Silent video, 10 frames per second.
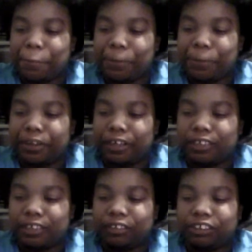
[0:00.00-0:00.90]
but I
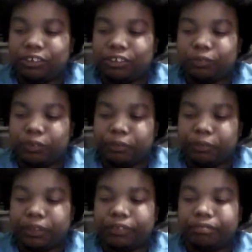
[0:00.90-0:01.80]
think it just would have
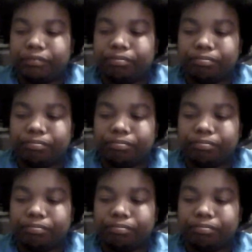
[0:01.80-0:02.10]
been